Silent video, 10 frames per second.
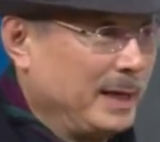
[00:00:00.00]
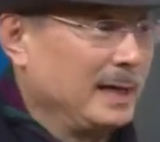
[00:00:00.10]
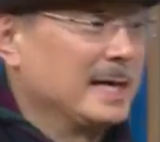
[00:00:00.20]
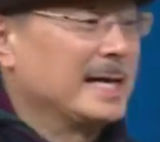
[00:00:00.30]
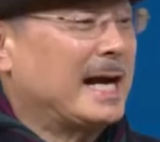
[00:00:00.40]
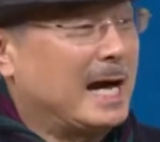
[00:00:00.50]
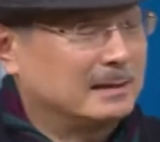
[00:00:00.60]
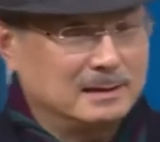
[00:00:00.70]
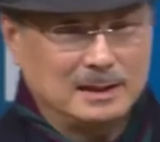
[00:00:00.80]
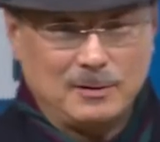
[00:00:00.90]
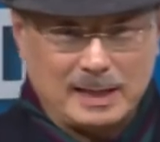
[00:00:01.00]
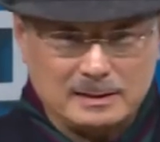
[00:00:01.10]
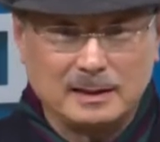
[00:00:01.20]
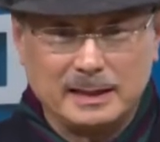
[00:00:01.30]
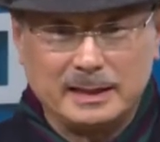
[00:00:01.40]
The price is
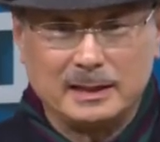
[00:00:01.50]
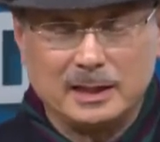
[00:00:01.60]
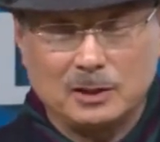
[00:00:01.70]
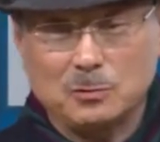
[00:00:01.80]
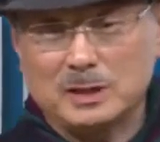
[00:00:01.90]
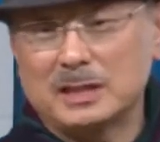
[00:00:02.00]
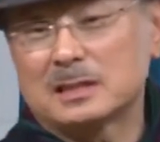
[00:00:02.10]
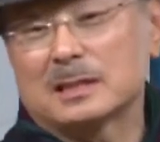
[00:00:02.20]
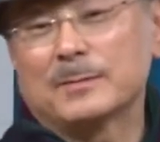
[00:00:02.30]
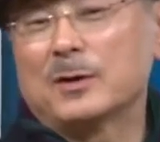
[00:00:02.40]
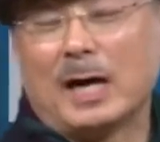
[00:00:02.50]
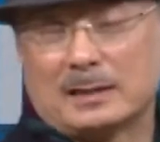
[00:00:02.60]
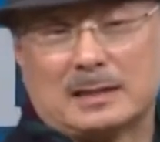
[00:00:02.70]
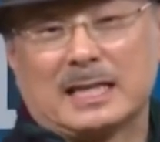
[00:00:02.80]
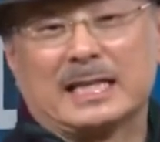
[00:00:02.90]
decided, and the
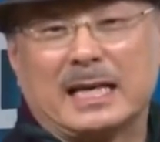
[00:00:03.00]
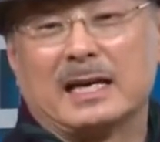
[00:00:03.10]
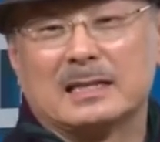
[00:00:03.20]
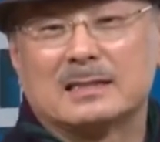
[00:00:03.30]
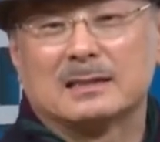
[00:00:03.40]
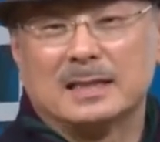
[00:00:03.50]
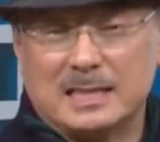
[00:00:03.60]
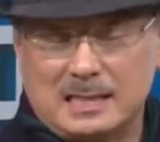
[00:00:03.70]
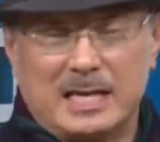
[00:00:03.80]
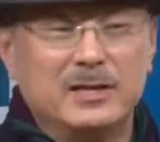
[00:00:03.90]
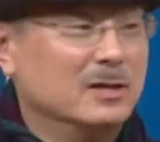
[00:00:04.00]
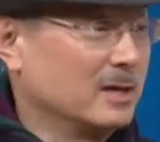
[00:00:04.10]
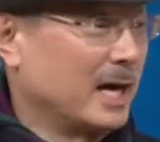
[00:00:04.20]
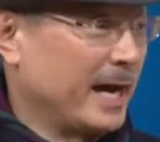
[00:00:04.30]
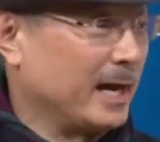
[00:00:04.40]
time is confirmed.
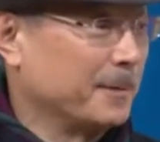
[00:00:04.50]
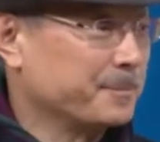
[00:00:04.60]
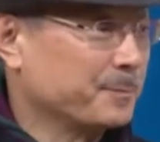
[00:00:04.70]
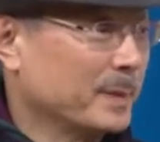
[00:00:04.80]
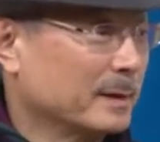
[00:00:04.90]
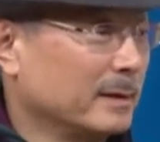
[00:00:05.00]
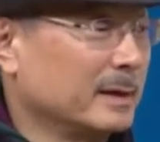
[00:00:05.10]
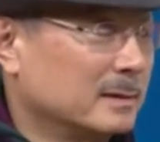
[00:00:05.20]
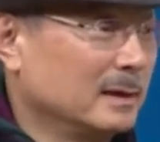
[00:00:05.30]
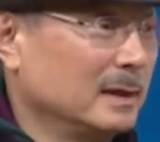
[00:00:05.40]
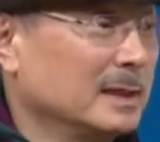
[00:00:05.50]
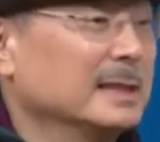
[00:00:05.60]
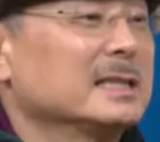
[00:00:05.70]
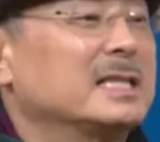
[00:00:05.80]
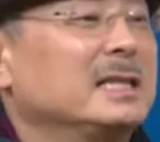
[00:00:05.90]
Thus,
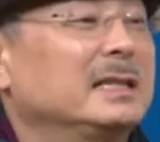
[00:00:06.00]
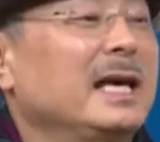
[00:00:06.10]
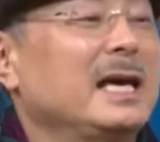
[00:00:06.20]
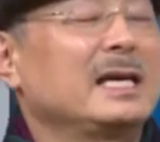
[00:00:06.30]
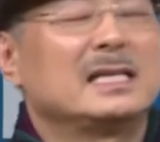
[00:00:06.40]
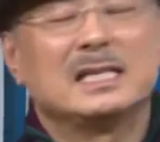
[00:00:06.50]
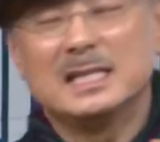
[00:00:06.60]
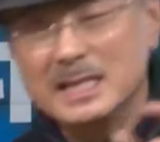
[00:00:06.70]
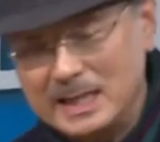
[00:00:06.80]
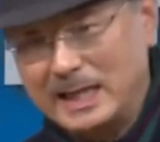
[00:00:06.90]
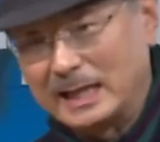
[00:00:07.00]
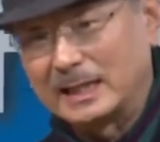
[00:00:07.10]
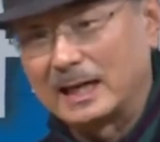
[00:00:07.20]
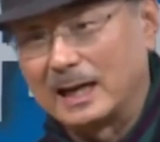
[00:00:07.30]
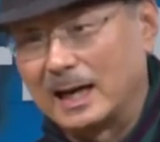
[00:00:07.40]
you are not investing into
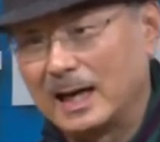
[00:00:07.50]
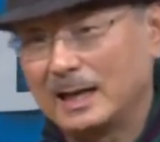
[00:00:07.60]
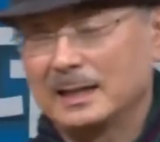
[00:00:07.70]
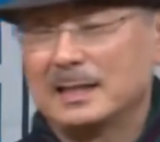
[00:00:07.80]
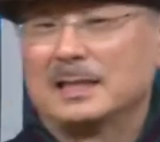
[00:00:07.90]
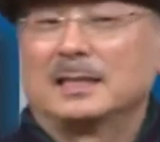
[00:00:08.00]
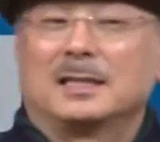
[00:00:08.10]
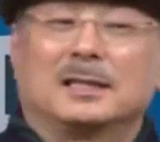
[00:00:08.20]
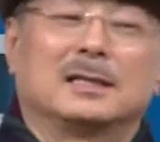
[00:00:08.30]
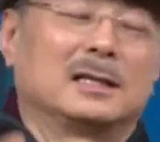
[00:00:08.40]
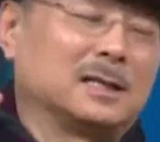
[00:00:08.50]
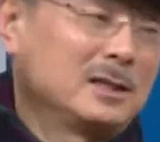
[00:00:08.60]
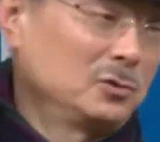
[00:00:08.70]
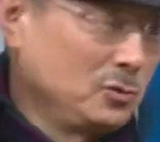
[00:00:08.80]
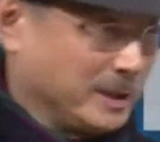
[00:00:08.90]
something for an expected
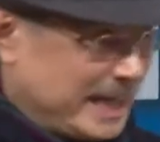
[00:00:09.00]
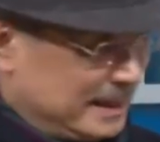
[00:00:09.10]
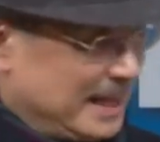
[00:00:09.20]
profit.